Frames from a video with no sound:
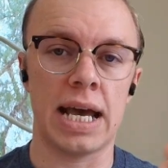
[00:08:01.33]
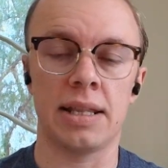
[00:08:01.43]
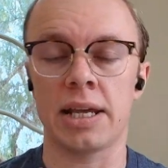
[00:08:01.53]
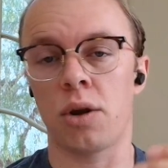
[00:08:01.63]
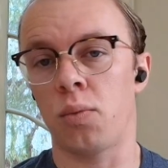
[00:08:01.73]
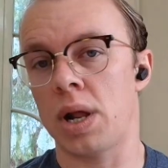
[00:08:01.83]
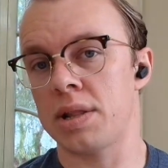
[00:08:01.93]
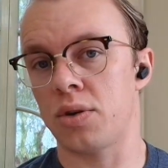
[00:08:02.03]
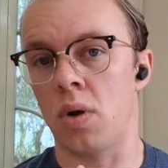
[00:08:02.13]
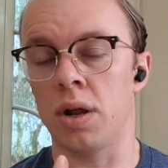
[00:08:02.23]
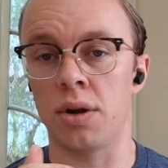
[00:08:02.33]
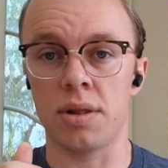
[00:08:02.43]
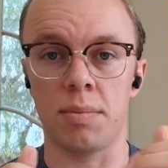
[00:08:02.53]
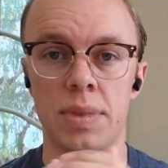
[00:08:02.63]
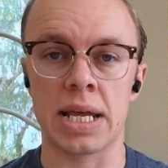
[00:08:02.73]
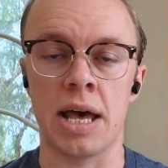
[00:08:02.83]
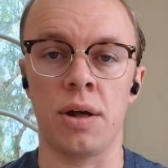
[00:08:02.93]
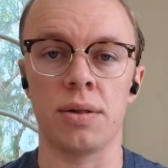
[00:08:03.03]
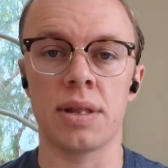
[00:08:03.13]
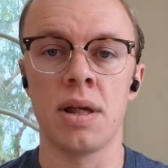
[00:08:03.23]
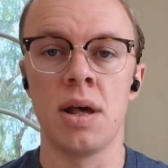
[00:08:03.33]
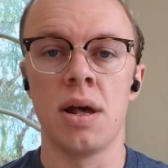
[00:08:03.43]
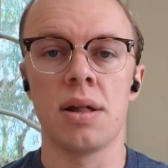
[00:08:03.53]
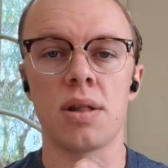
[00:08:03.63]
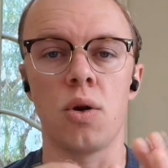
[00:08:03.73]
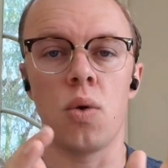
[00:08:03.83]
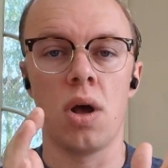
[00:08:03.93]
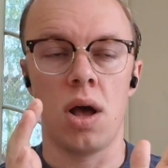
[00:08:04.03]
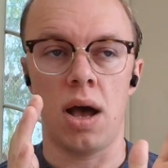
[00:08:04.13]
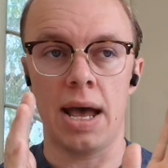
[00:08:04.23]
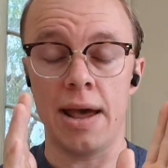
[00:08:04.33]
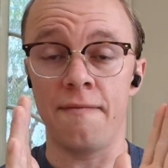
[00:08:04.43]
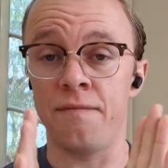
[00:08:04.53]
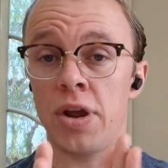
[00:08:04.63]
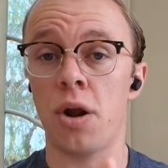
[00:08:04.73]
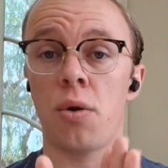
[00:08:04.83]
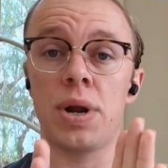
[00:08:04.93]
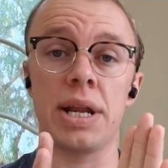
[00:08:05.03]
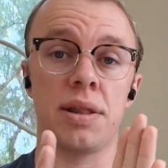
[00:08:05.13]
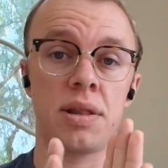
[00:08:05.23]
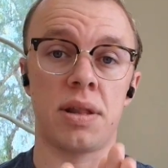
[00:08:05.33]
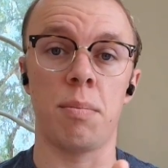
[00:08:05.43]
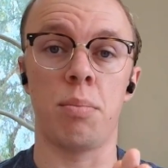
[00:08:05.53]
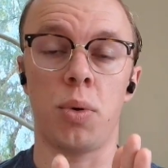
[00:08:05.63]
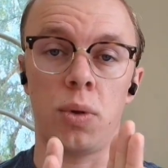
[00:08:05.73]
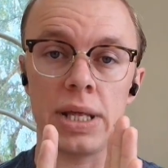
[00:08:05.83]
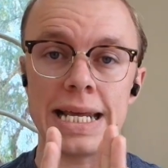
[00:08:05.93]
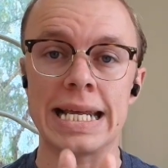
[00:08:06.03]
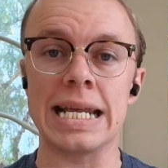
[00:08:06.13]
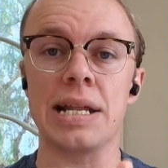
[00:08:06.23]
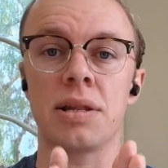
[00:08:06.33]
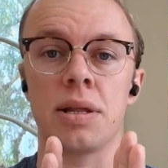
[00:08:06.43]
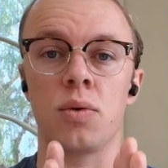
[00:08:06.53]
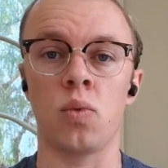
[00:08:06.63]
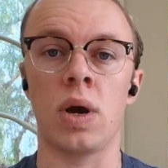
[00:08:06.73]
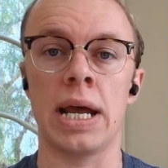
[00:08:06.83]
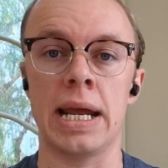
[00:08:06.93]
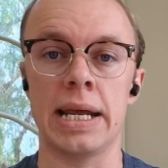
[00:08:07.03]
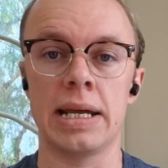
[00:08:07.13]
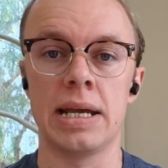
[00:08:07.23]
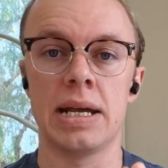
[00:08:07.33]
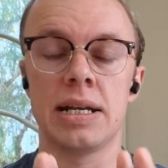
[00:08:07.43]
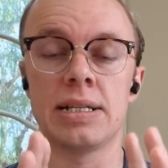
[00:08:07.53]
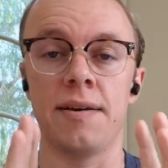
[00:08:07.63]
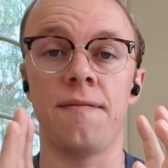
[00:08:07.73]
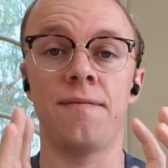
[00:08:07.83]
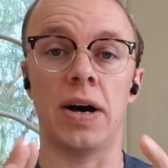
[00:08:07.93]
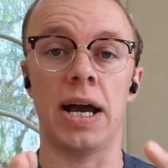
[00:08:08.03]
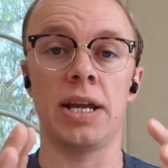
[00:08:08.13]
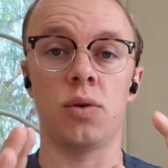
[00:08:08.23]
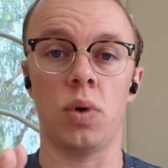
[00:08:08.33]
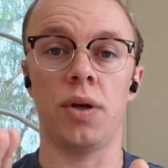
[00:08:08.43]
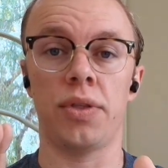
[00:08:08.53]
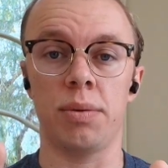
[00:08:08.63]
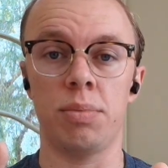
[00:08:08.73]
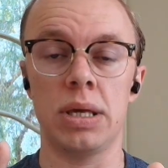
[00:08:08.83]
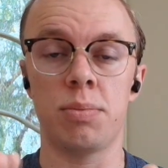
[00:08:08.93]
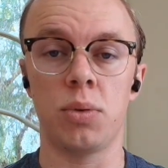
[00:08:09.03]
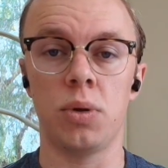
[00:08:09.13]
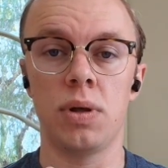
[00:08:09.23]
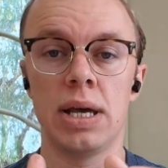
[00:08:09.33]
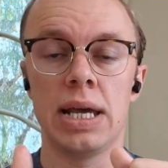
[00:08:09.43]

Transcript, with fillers: at like a restaurant or something else. So a very simple, easy way to find wealthy people